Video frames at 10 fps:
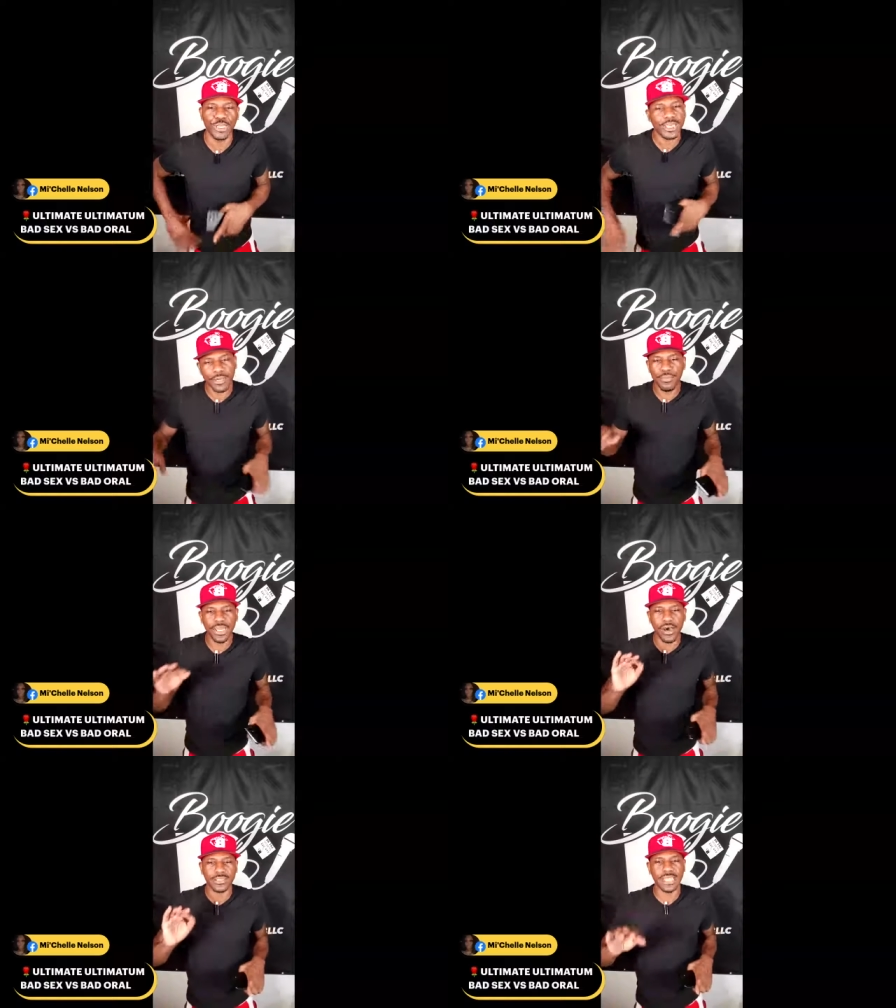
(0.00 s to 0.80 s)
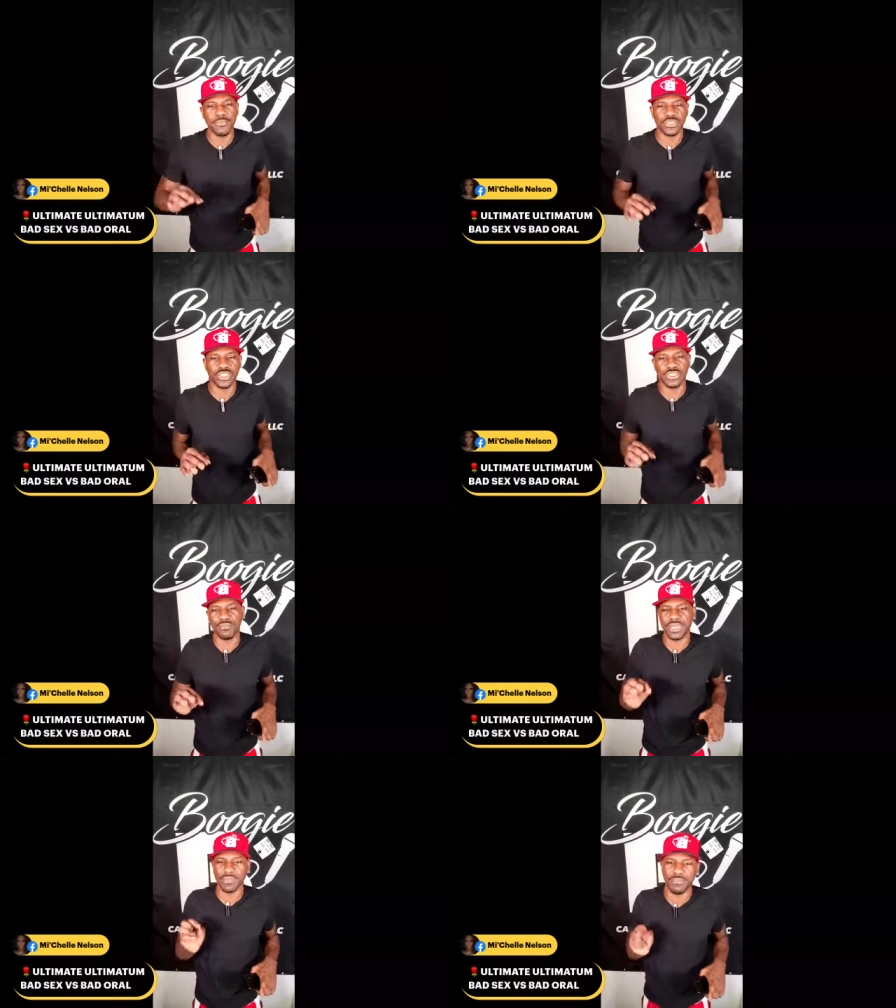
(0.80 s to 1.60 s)
It could be all type of shit that
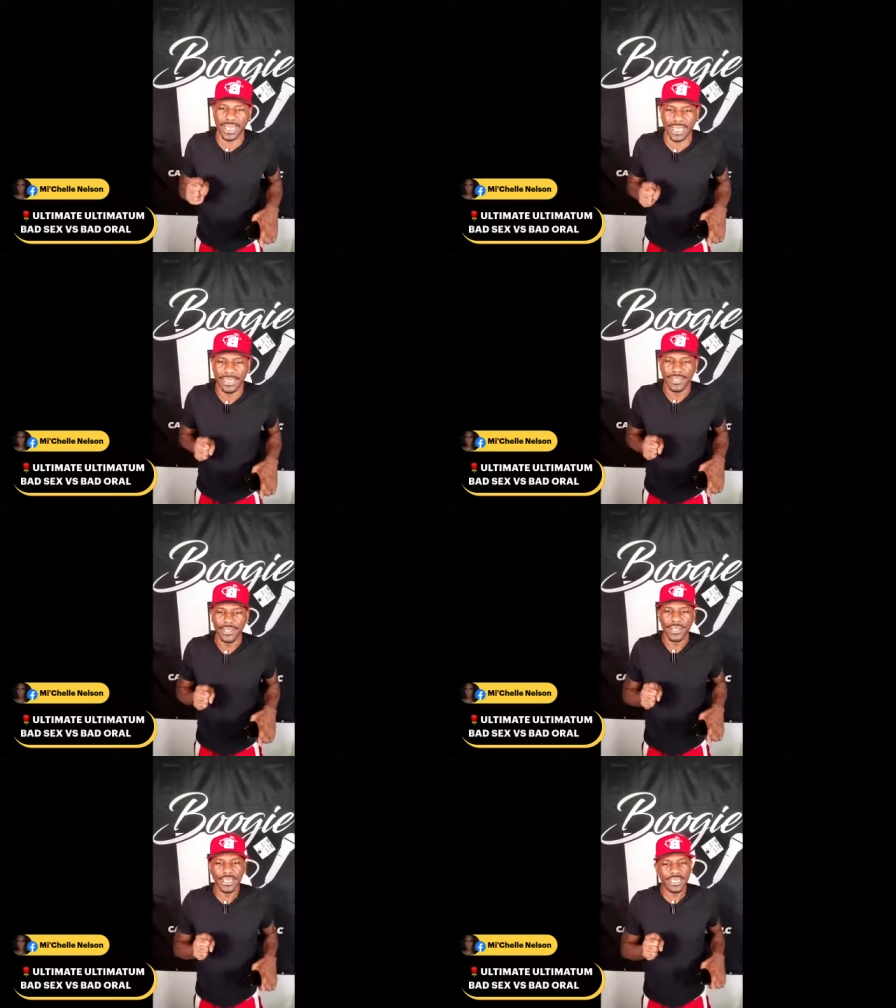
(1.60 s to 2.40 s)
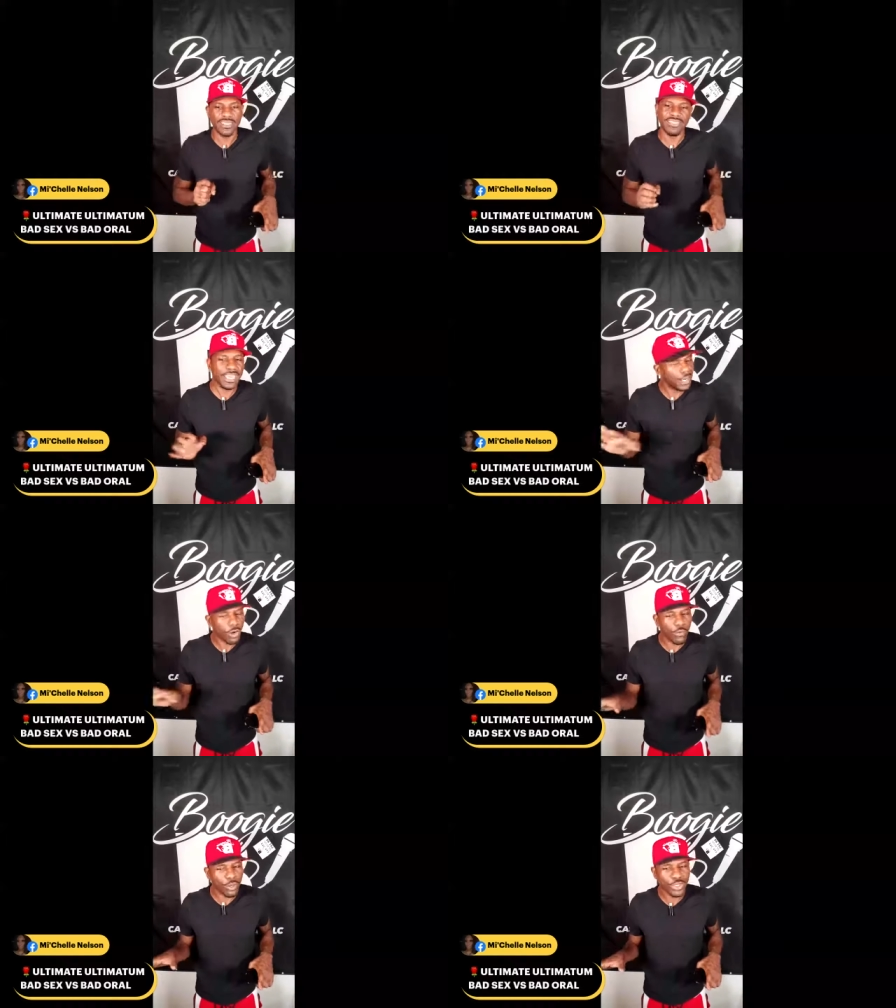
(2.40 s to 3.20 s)
make it bad. If they
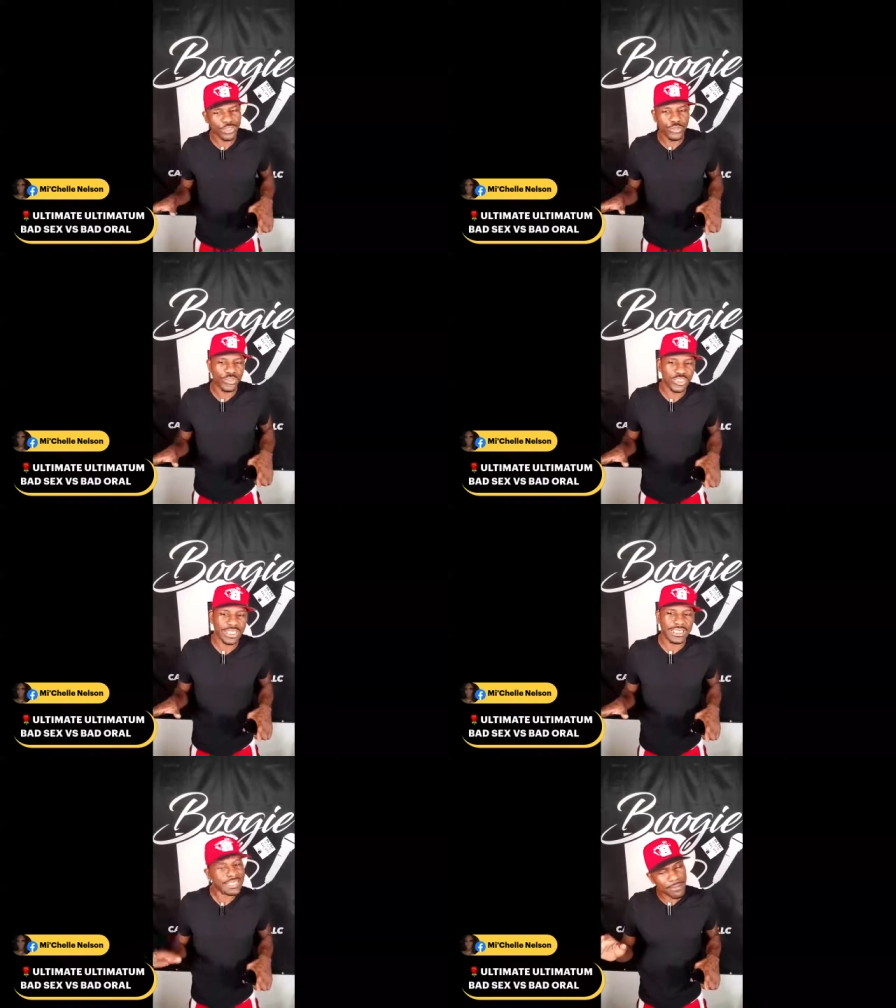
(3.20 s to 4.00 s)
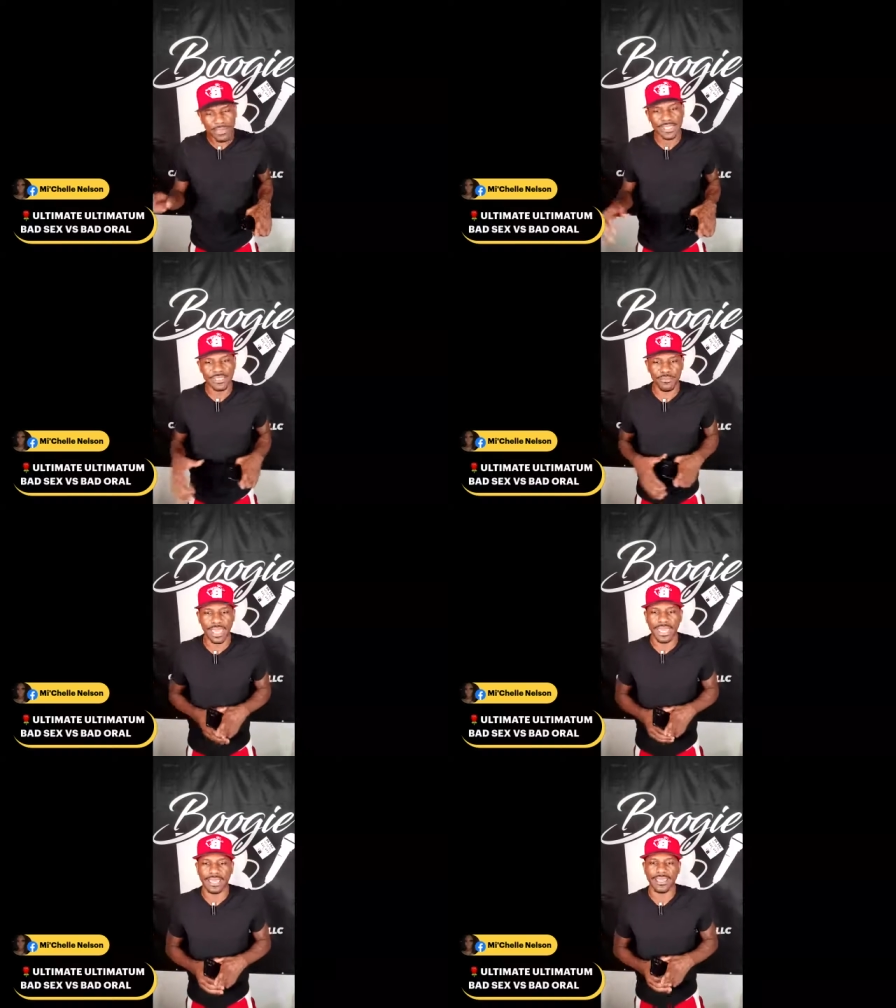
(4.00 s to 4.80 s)
don't want to do shit, that makes it
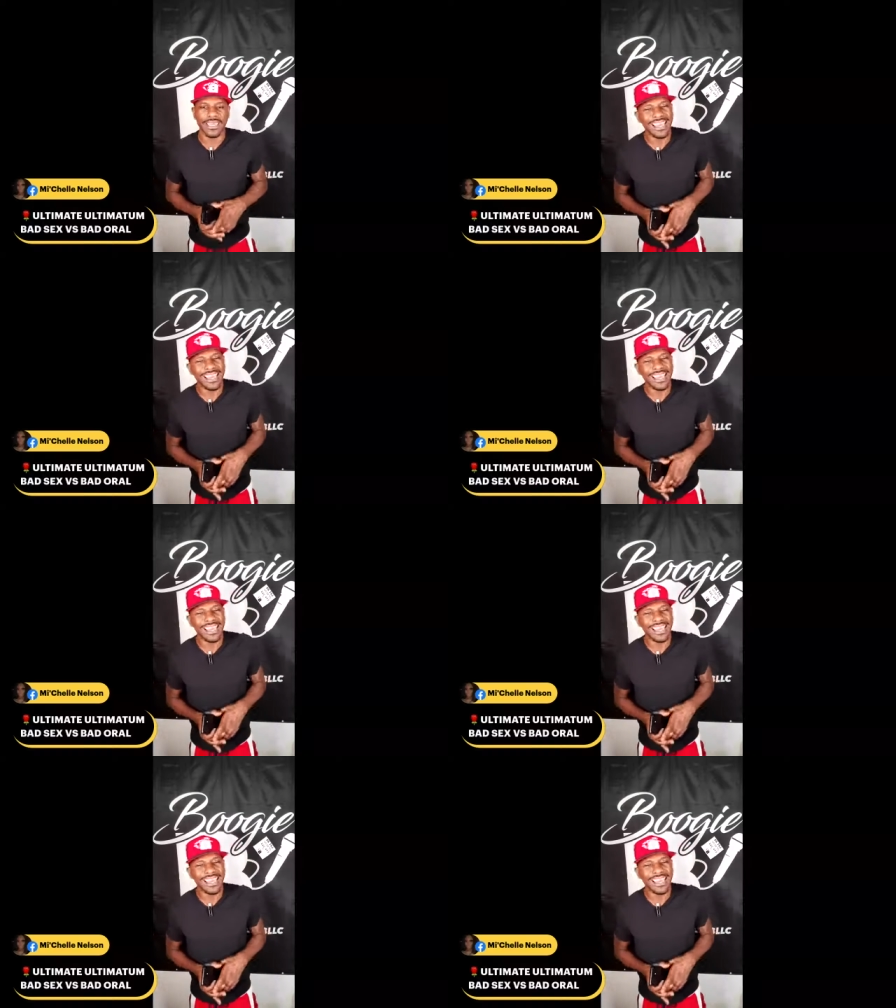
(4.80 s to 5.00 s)
bad.